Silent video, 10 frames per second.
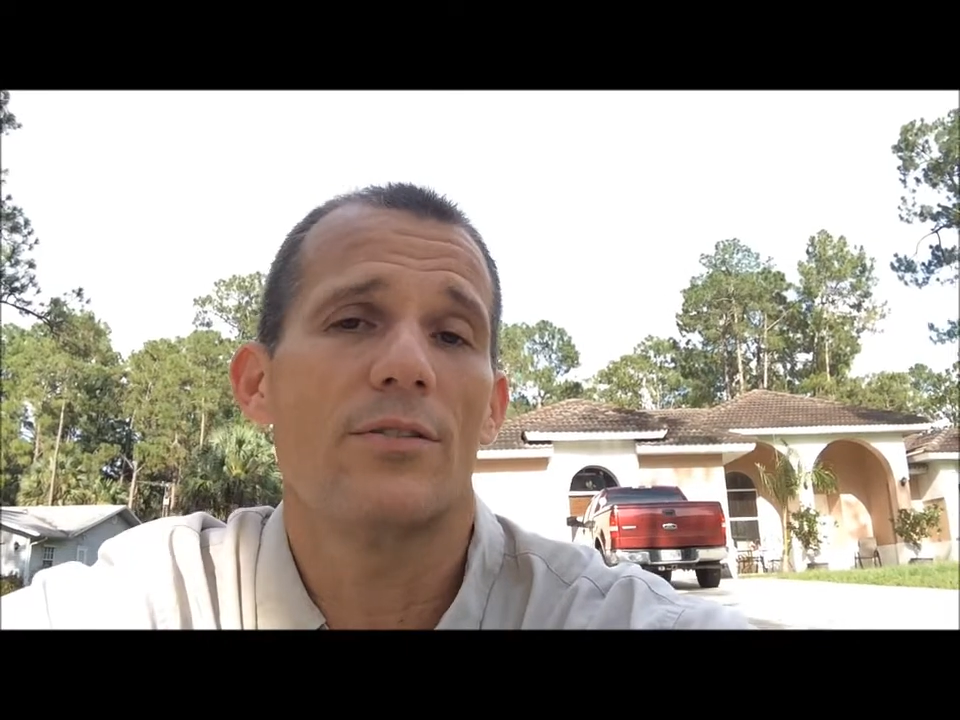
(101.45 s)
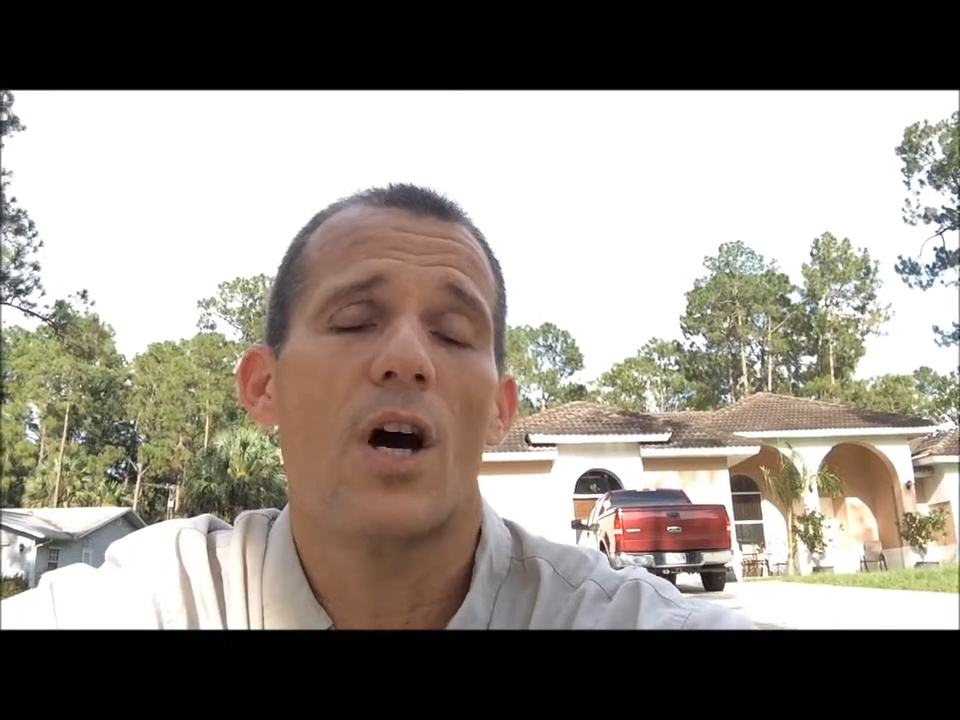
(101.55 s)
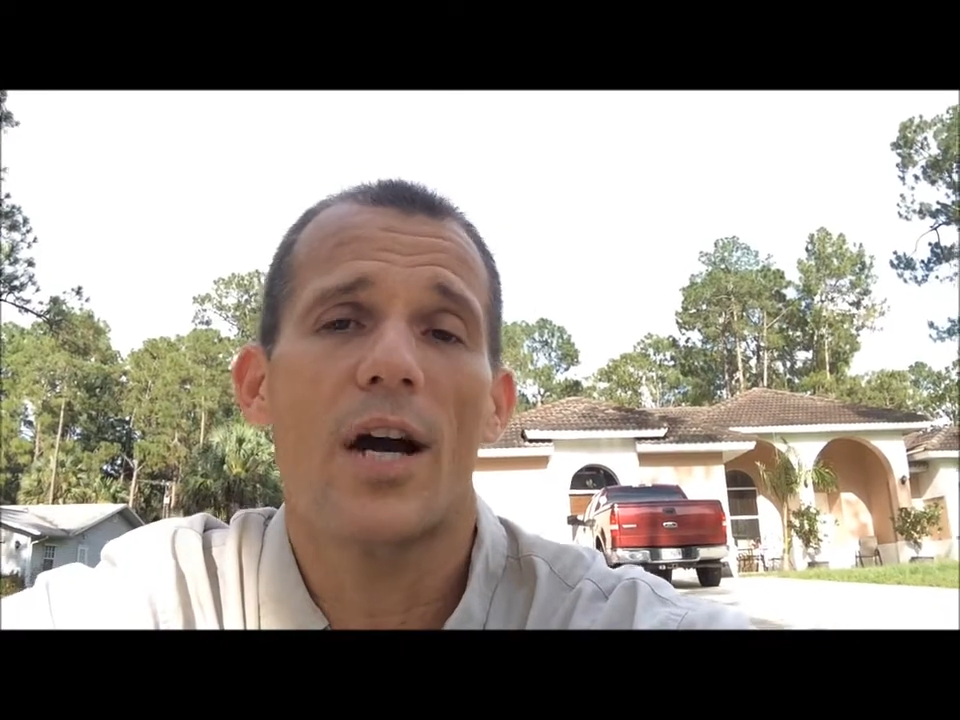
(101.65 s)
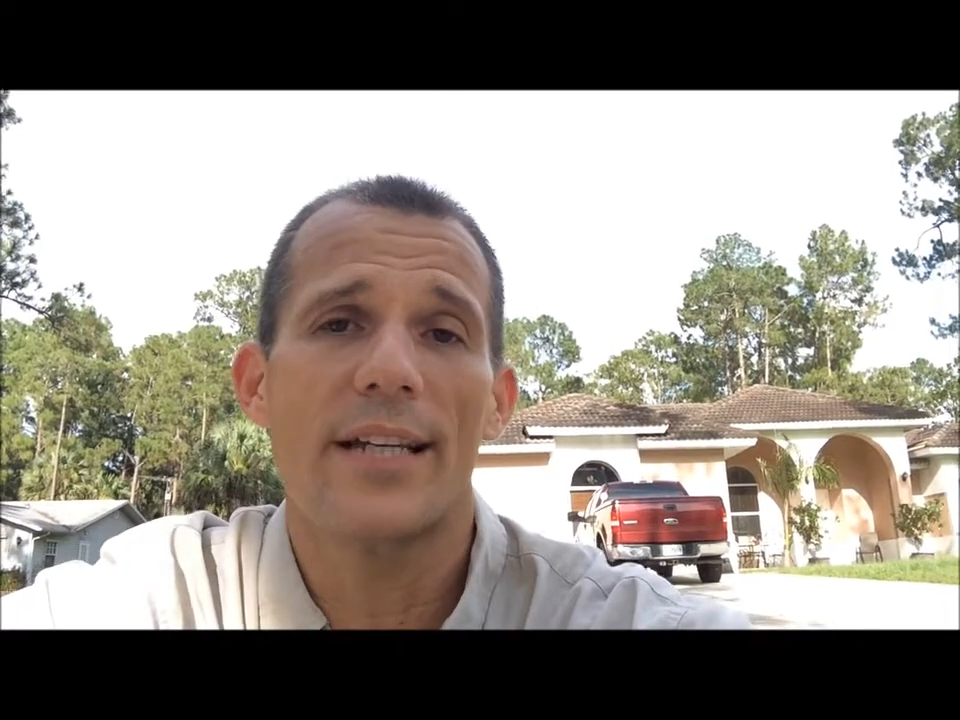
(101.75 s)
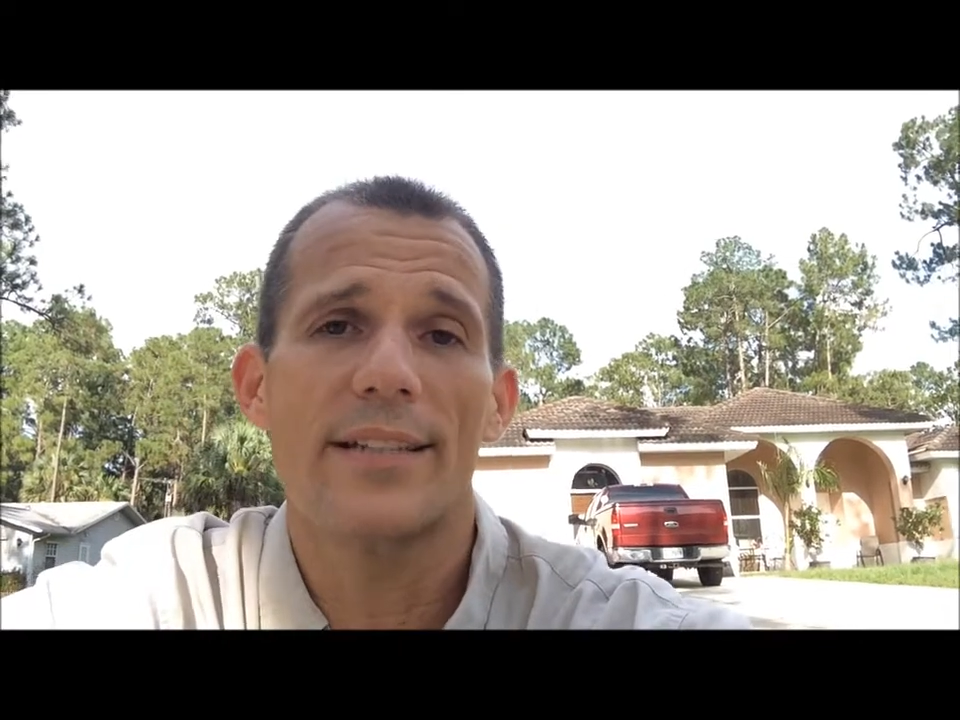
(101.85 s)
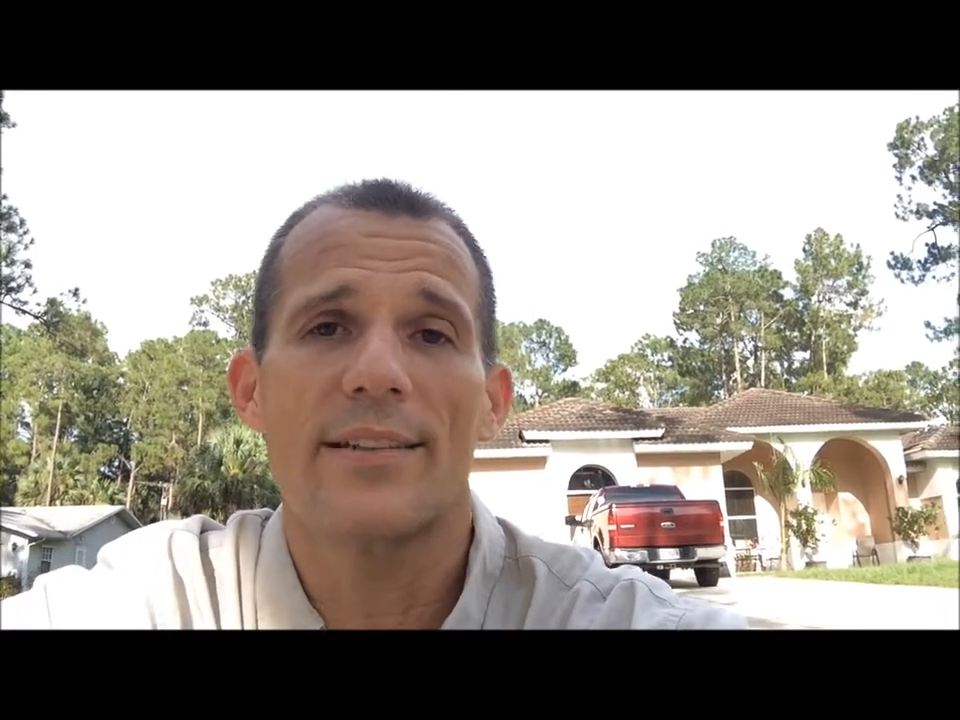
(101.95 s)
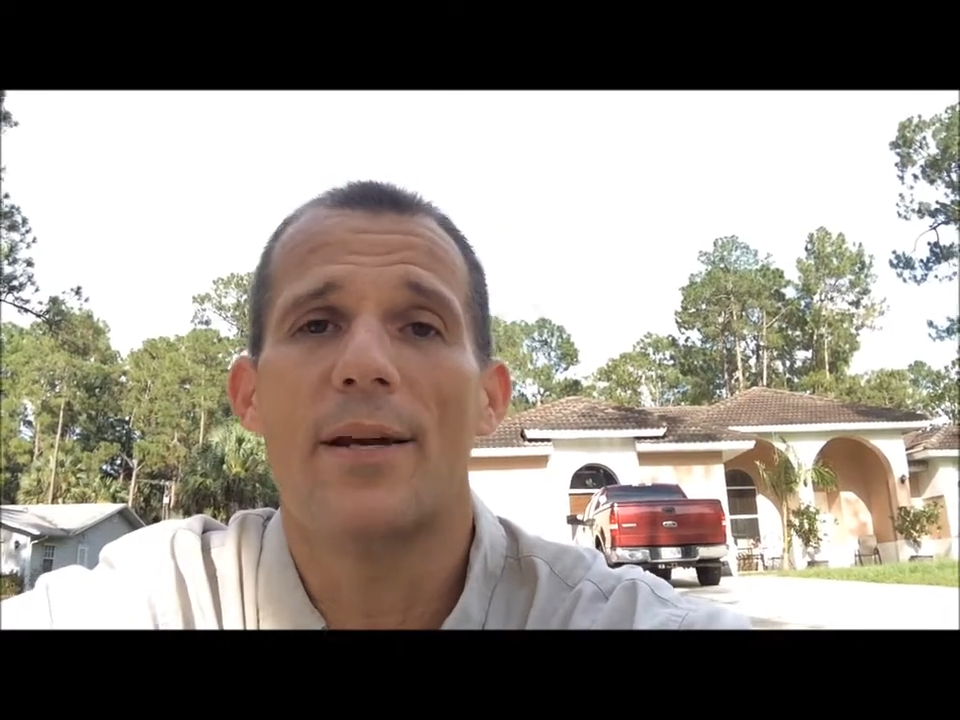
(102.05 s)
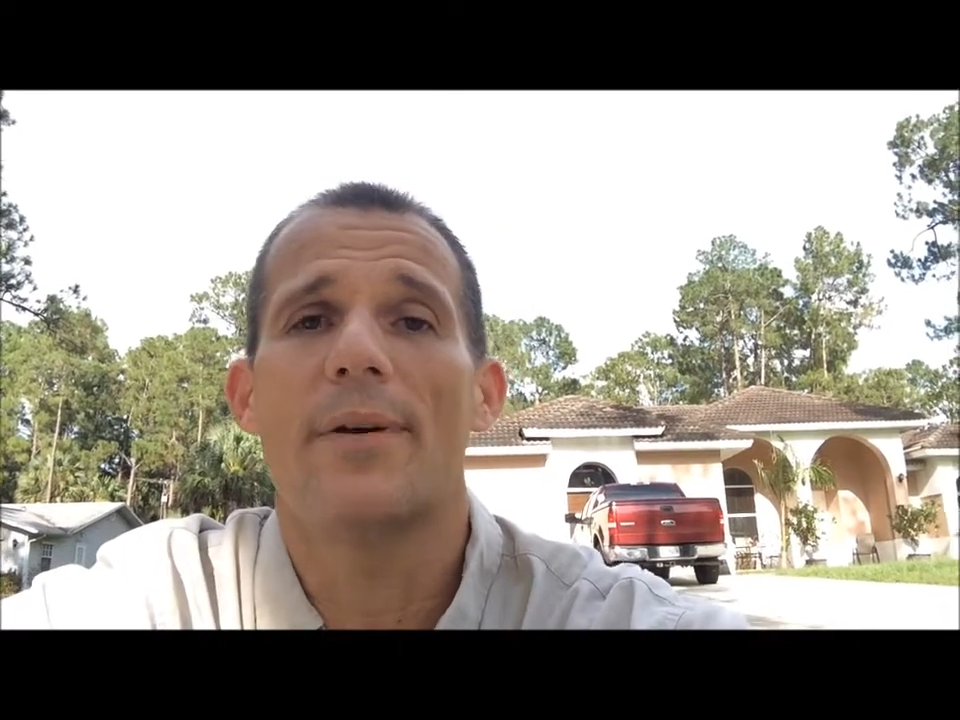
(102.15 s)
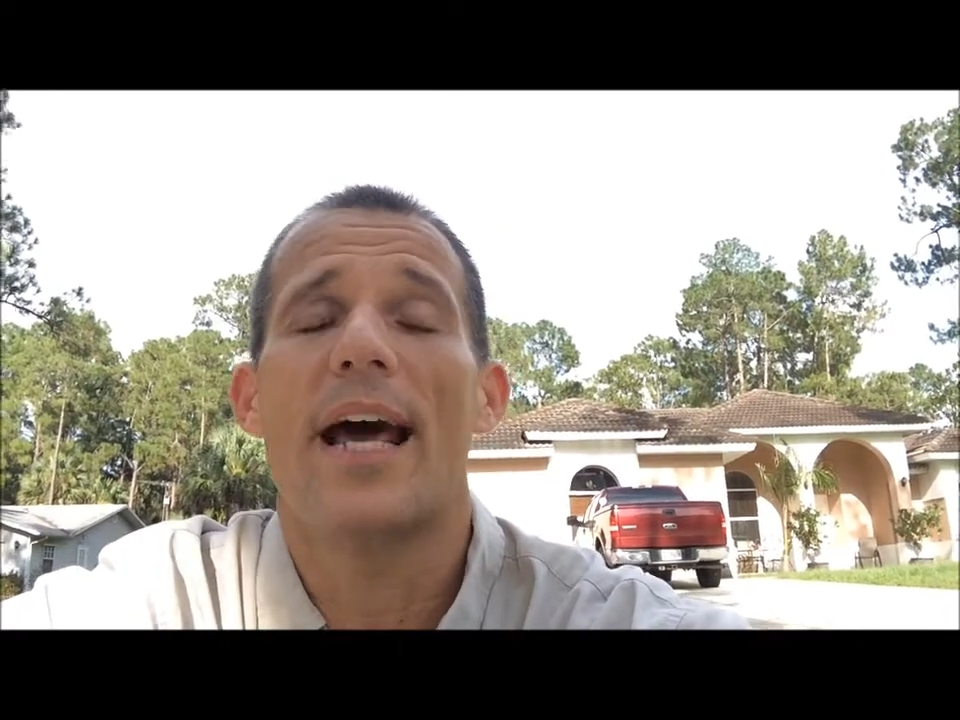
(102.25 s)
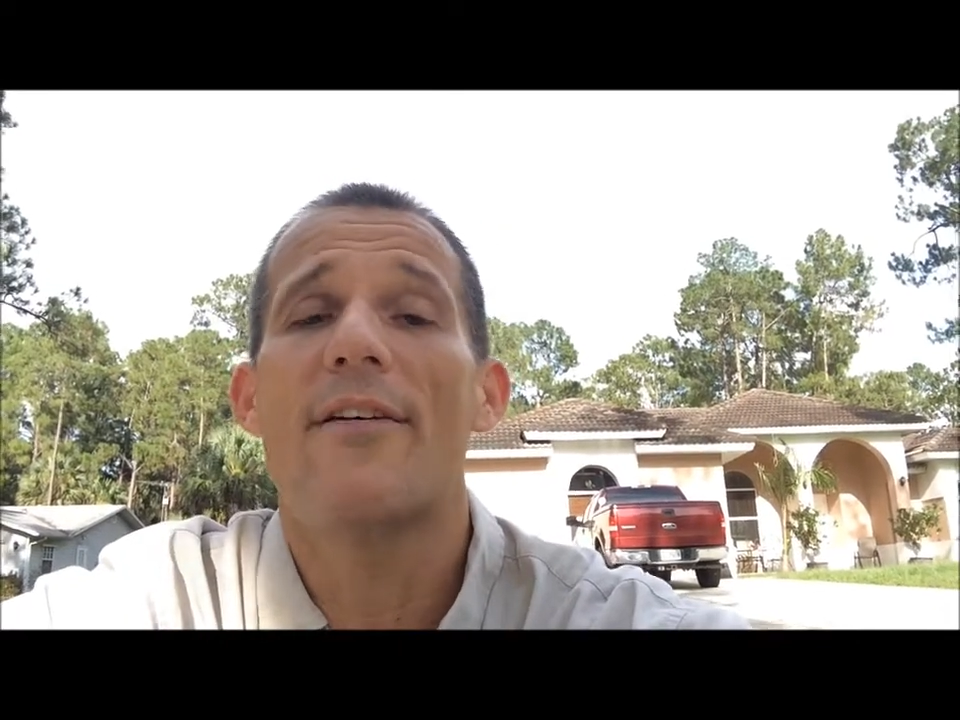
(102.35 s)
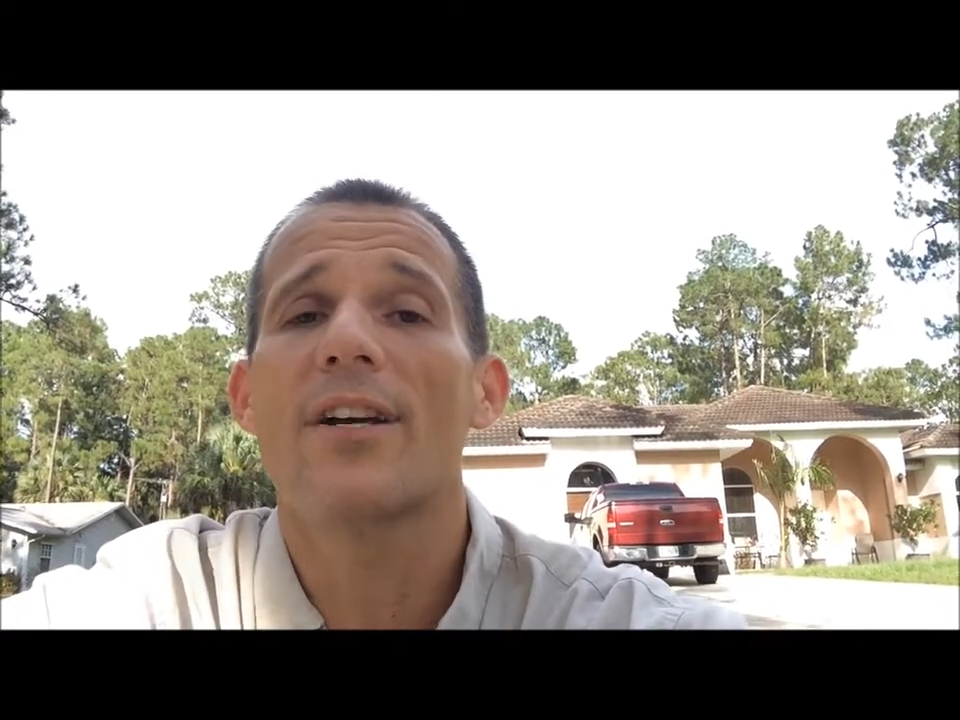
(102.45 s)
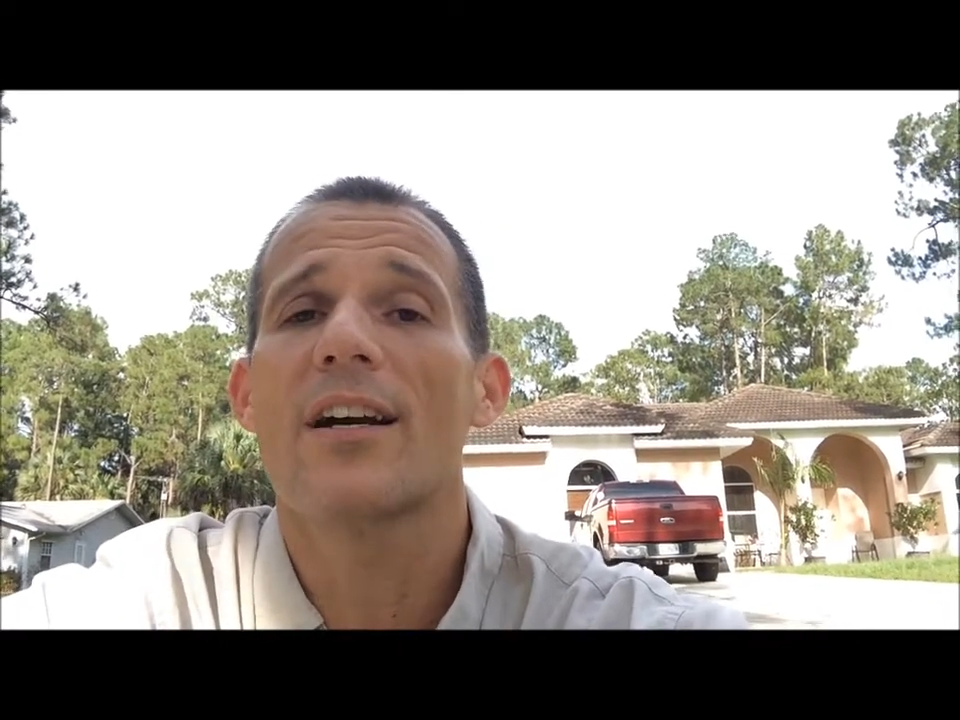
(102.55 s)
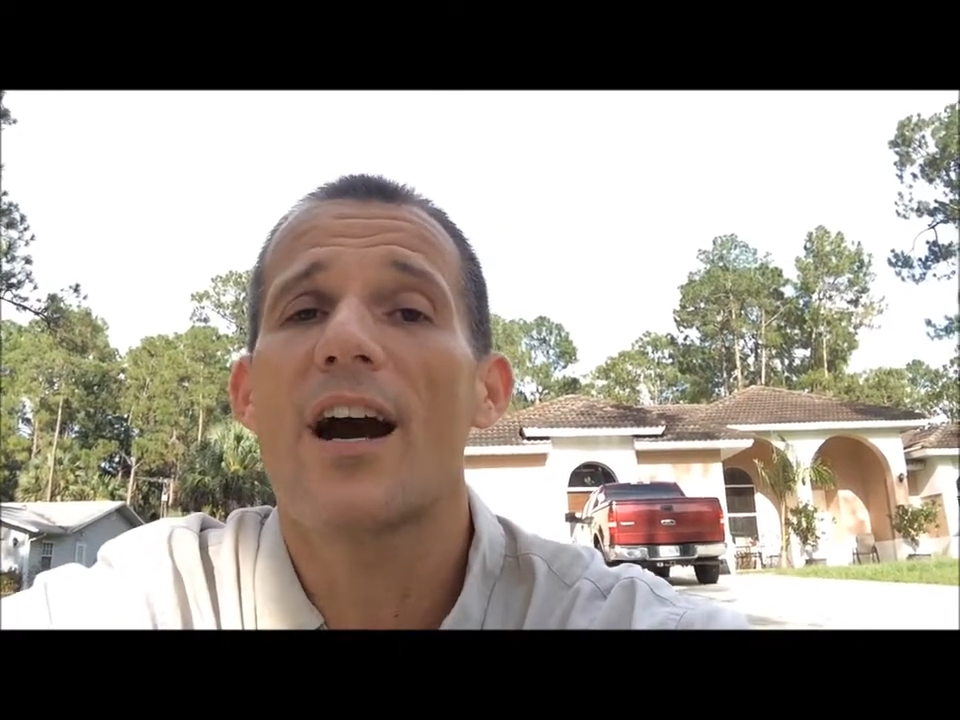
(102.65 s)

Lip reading: talking to them and having